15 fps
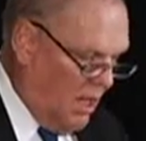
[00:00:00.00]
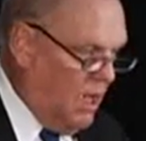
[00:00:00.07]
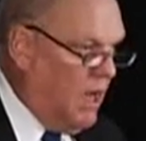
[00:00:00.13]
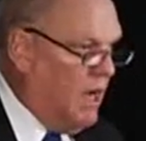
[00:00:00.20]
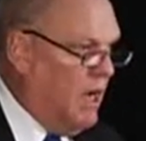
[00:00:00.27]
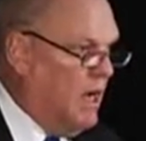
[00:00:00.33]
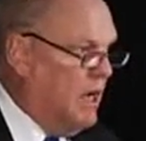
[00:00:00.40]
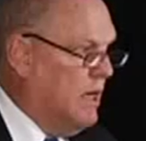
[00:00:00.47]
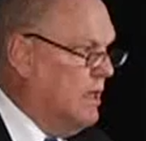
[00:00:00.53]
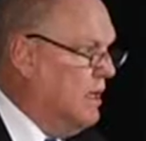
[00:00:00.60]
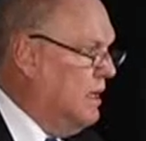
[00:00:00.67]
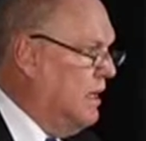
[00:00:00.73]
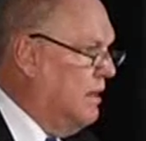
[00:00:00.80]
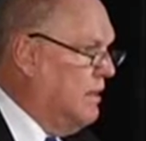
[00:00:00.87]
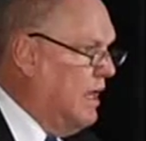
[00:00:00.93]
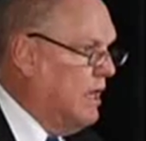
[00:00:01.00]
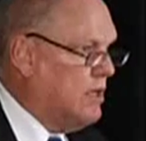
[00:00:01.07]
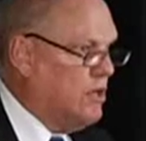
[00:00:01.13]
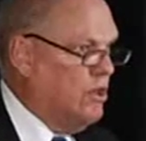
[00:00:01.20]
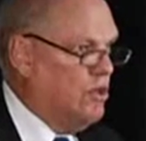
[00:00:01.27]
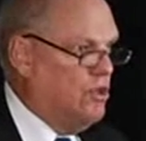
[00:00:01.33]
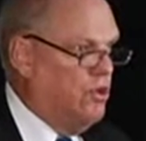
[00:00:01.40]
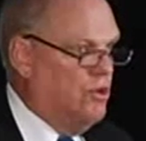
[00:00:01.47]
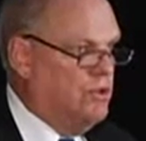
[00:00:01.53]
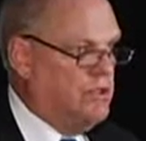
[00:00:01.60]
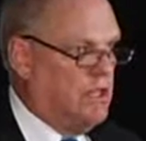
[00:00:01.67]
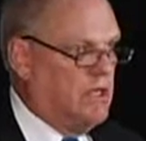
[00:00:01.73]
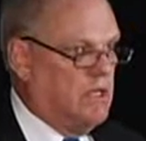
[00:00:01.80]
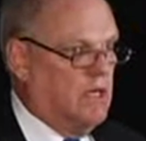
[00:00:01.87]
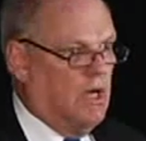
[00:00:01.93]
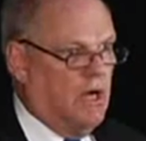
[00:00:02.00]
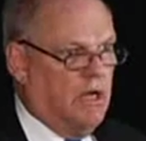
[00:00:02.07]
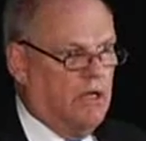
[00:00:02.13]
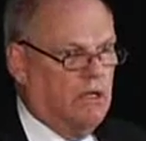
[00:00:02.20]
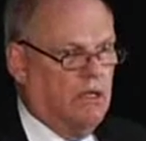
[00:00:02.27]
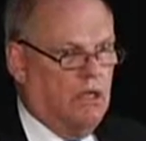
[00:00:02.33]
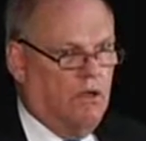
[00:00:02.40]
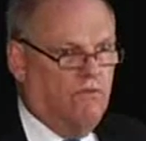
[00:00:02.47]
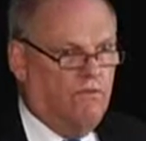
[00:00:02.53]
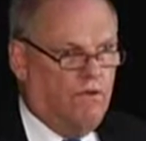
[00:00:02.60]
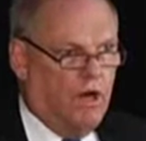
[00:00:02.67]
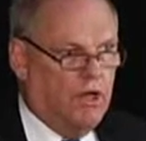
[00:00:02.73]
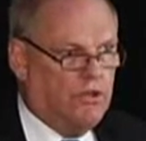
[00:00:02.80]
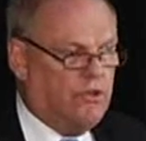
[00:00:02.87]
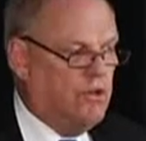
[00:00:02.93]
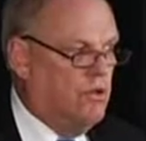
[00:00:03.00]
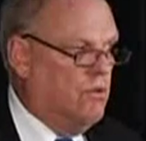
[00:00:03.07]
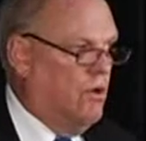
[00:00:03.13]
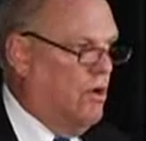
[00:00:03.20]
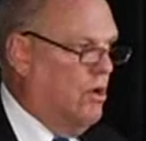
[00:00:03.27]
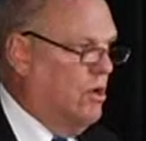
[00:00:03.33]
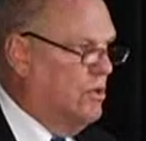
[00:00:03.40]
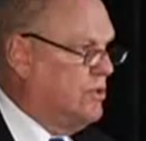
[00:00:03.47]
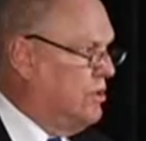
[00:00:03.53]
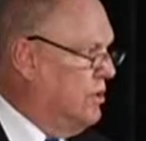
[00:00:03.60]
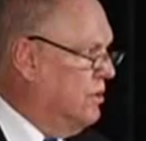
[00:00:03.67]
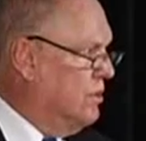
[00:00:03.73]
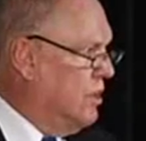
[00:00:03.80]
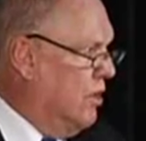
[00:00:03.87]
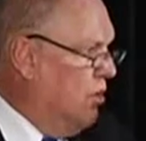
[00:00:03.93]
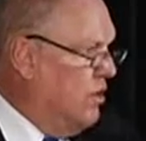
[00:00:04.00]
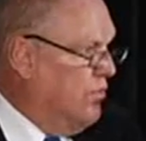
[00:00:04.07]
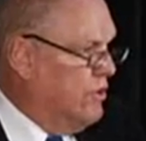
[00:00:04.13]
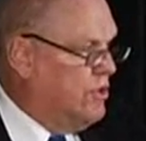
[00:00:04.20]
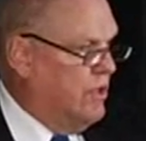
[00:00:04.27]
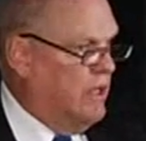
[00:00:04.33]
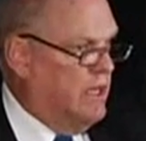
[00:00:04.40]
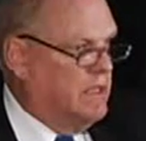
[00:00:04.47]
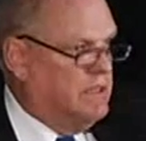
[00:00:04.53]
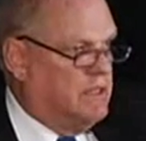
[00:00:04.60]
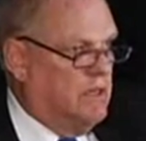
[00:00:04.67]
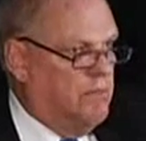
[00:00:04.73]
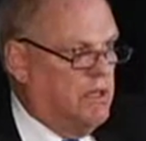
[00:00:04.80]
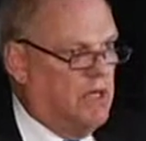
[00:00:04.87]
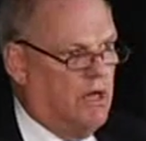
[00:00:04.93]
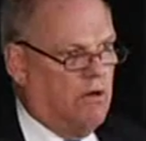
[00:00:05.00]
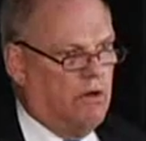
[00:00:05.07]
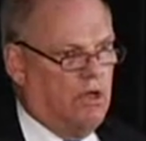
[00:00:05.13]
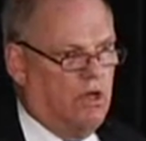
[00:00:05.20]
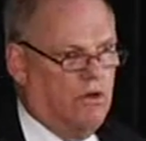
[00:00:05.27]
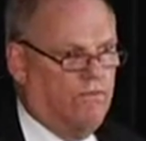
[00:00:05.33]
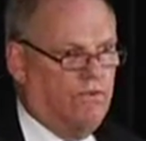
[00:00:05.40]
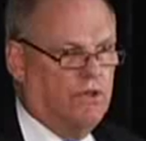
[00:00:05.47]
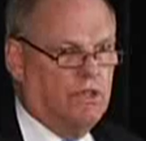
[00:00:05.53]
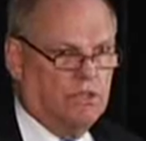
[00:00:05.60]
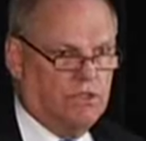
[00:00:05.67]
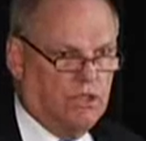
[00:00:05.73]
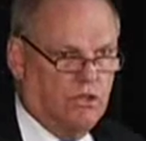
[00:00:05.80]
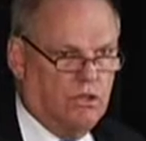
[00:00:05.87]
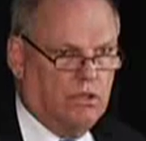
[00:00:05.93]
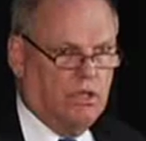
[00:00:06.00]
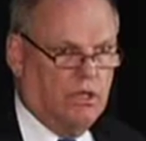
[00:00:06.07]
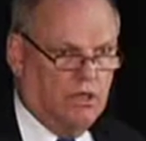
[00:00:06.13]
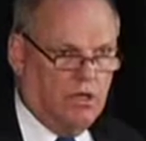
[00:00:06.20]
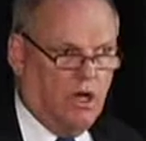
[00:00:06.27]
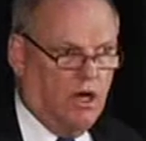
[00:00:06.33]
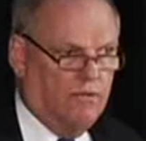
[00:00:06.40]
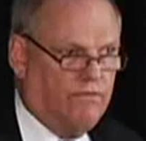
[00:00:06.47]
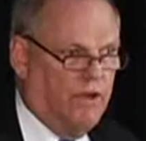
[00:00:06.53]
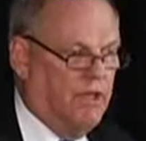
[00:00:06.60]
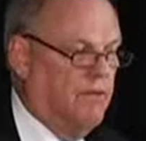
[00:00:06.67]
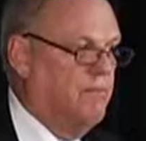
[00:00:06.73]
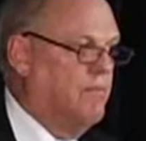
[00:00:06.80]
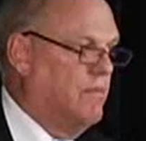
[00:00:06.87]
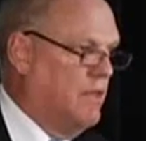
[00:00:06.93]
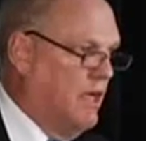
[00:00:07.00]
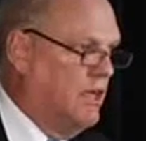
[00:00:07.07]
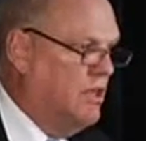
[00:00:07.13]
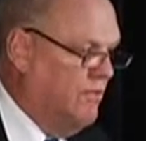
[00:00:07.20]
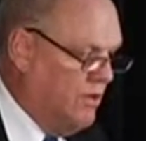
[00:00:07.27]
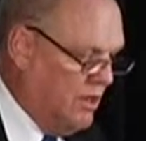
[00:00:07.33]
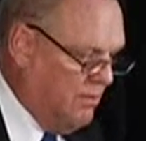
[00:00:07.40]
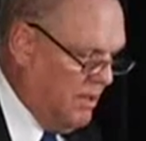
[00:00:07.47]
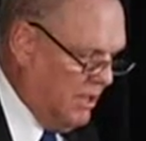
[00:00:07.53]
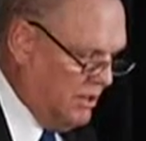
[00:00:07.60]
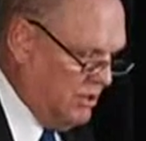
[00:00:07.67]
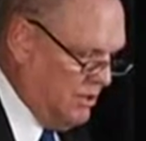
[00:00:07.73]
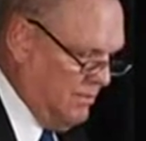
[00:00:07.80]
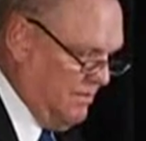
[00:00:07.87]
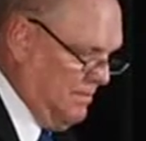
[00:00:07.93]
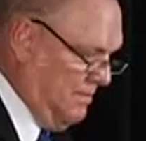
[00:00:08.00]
And that concludes it, and I invite you all to go over to the exhibit area for dessert and coffee. Thank you very much.